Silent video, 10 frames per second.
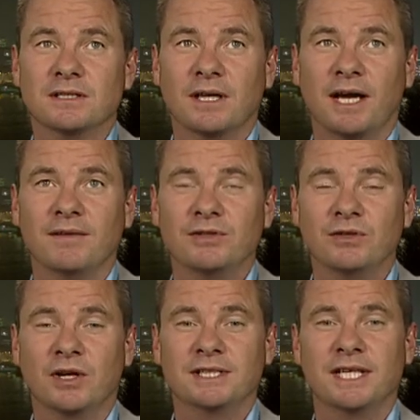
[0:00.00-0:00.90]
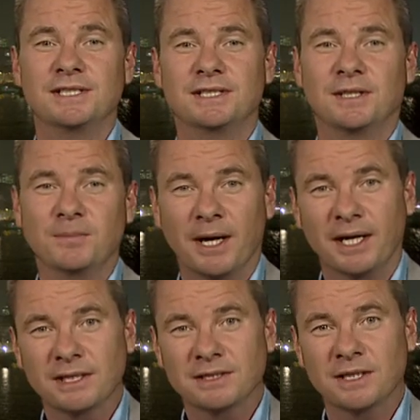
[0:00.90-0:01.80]
like having your identity
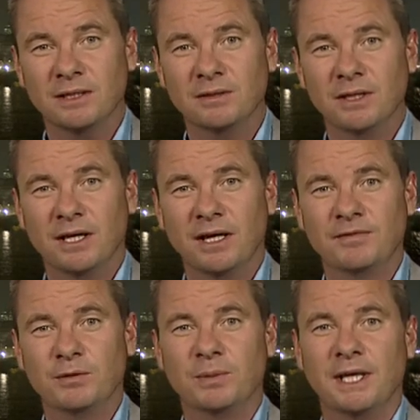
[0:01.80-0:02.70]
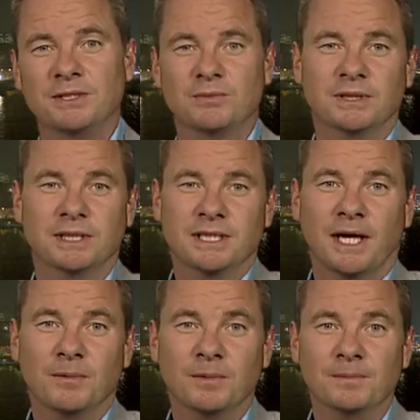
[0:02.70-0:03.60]
back. So I feel blessed with this
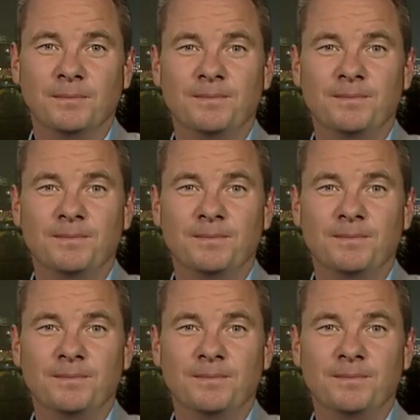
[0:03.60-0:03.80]
album.